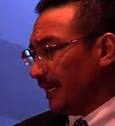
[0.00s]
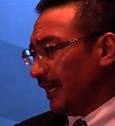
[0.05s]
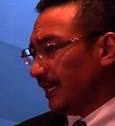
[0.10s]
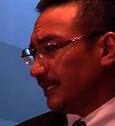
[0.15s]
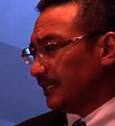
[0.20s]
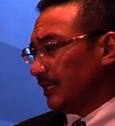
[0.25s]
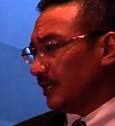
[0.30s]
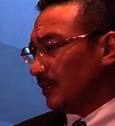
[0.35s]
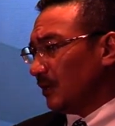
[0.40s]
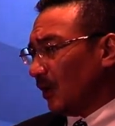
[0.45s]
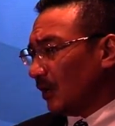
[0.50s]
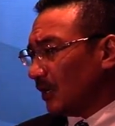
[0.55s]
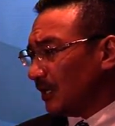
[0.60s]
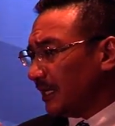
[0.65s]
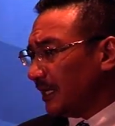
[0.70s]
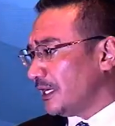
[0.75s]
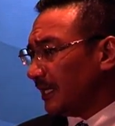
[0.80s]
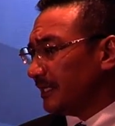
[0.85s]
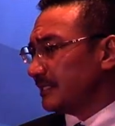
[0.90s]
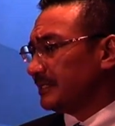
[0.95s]
And the
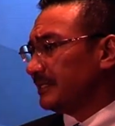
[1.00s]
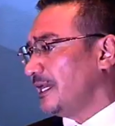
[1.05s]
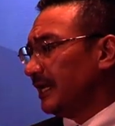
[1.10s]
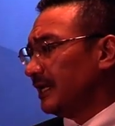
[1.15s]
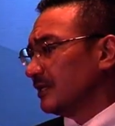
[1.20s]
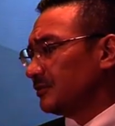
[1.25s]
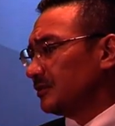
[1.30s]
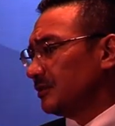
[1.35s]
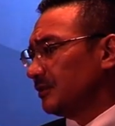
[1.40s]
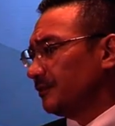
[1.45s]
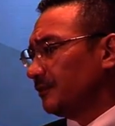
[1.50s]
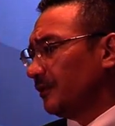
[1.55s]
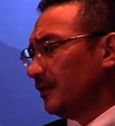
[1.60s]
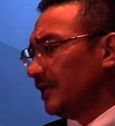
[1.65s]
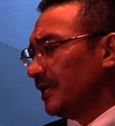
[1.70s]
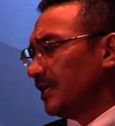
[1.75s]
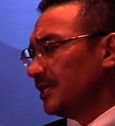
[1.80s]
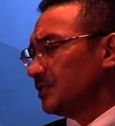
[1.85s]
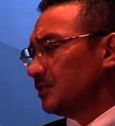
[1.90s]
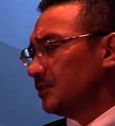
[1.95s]
longer it takes
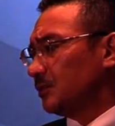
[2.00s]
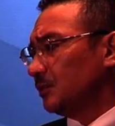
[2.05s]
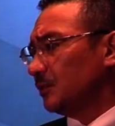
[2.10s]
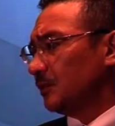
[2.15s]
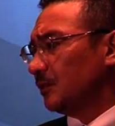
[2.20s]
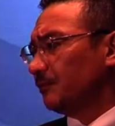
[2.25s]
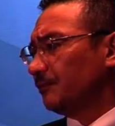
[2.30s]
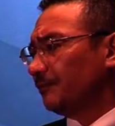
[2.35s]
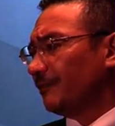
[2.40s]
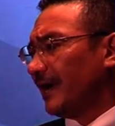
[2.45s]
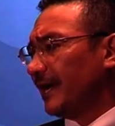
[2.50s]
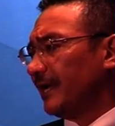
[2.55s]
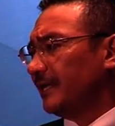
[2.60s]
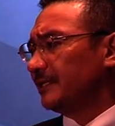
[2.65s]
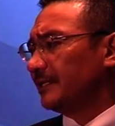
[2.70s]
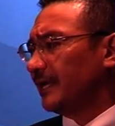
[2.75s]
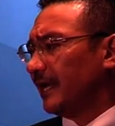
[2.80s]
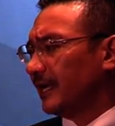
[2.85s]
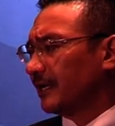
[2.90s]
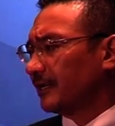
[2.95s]
for us to
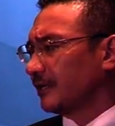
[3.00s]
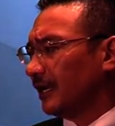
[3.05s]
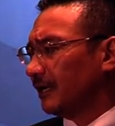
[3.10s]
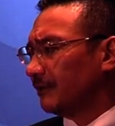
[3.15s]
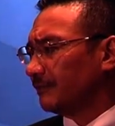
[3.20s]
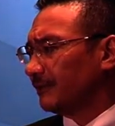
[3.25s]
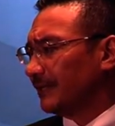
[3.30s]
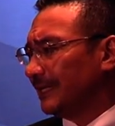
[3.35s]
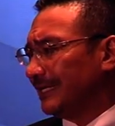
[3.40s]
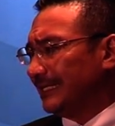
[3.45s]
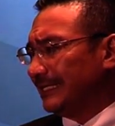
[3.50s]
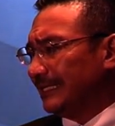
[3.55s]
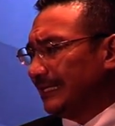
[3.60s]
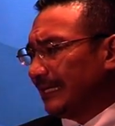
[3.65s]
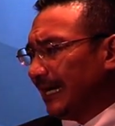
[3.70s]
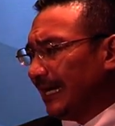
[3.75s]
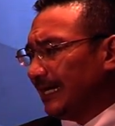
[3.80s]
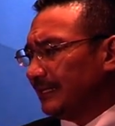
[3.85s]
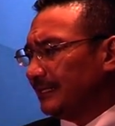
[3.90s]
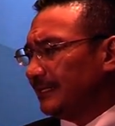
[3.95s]
find the aircraft,
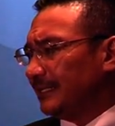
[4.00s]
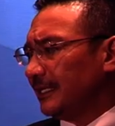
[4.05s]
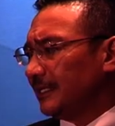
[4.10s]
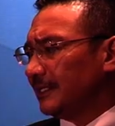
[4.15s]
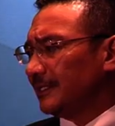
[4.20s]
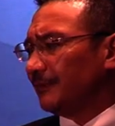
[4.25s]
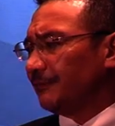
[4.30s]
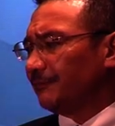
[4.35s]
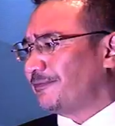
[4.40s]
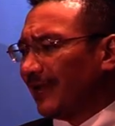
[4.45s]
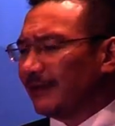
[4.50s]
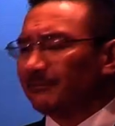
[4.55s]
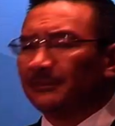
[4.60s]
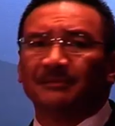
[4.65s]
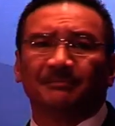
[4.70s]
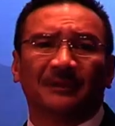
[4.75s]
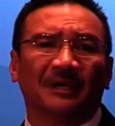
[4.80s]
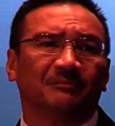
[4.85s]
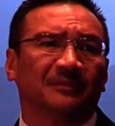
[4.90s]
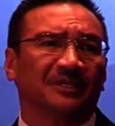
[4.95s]
I think the
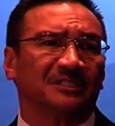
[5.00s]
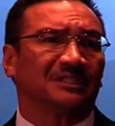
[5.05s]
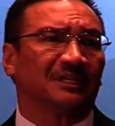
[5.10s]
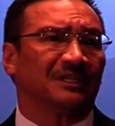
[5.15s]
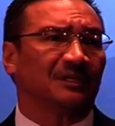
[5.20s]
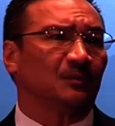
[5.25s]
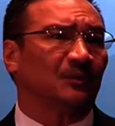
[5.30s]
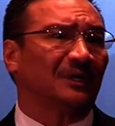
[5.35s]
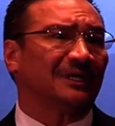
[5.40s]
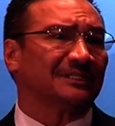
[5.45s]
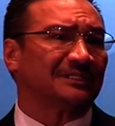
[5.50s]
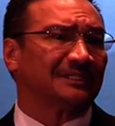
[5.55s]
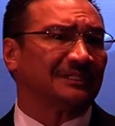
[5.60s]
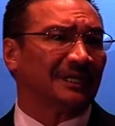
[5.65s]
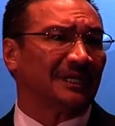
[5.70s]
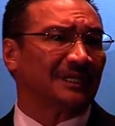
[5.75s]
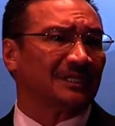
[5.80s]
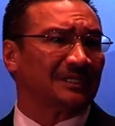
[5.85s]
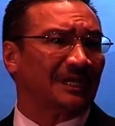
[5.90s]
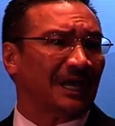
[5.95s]
family members are the ones
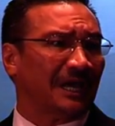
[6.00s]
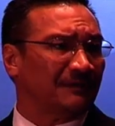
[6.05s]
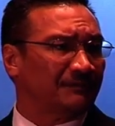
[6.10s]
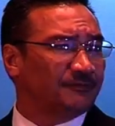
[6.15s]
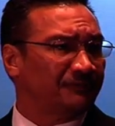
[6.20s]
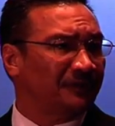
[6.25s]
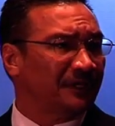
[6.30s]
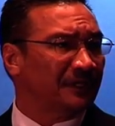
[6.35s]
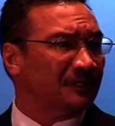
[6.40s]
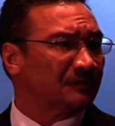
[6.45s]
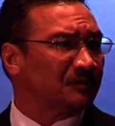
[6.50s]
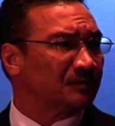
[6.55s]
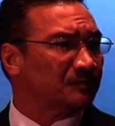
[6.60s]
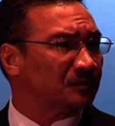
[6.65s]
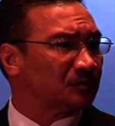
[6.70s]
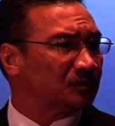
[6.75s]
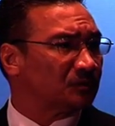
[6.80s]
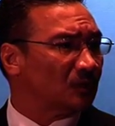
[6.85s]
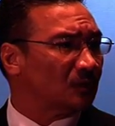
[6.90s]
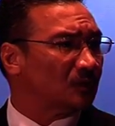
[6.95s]
that I feel
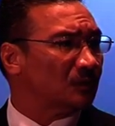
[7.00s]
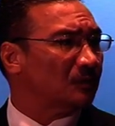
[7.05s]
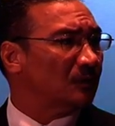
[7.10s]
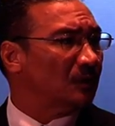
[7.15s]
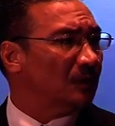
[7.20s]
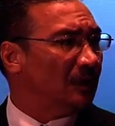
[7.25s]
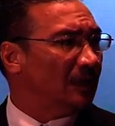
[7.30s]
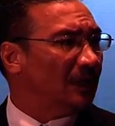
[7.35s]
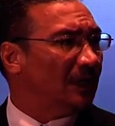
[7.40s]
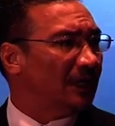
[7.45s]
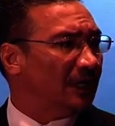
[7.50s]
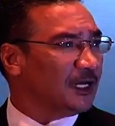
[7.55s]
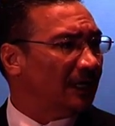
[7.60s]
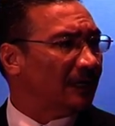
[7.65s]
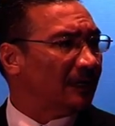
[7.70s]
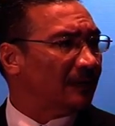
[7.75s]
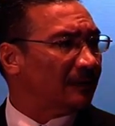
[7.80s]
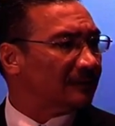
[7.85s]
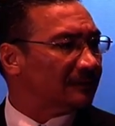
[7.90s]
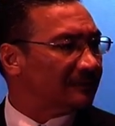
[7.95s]
so,
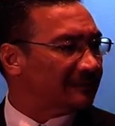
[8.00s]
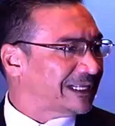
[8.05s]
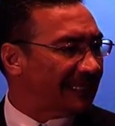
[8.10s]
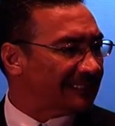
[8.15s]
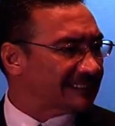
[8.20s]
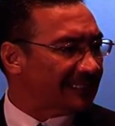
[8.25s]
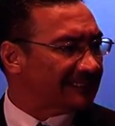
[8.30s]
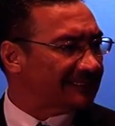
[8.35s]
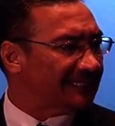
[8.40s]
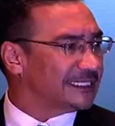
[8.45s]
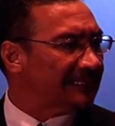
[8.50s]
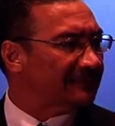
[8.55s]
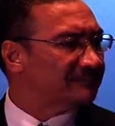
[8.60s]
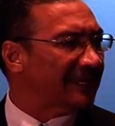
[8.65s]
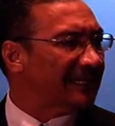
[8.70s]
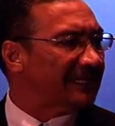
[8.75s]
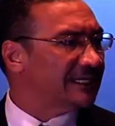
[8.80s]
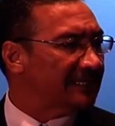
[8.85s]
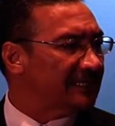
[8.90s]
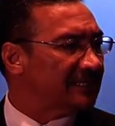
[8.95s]
as I said in
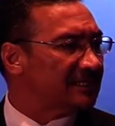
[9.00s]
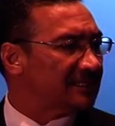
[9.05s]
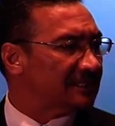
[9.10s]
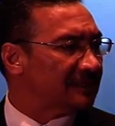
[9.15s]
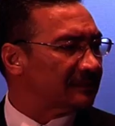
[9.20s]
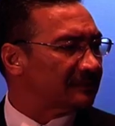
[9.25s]
my earlier